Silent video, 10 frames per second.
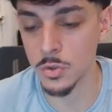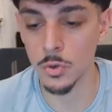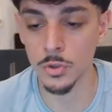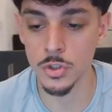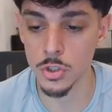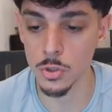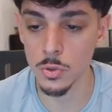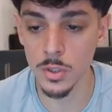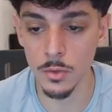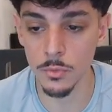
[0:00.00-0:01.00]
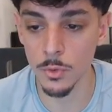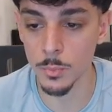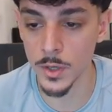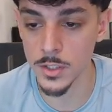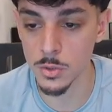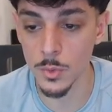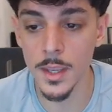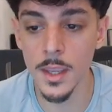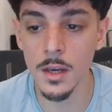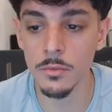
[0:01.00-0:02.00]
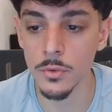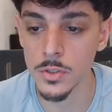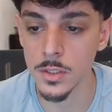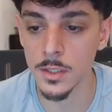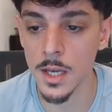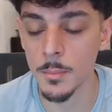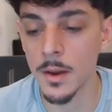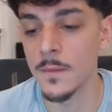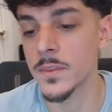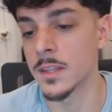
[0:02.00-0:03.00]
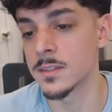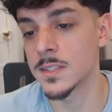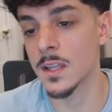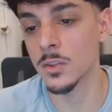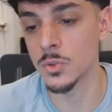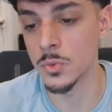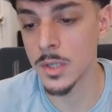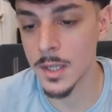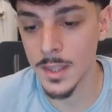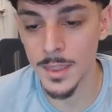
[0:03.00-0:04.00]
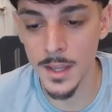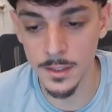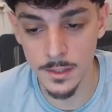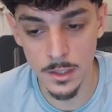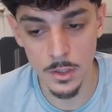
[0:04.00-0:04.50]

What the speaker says: you're just looking for price to inverse the gap and tell you that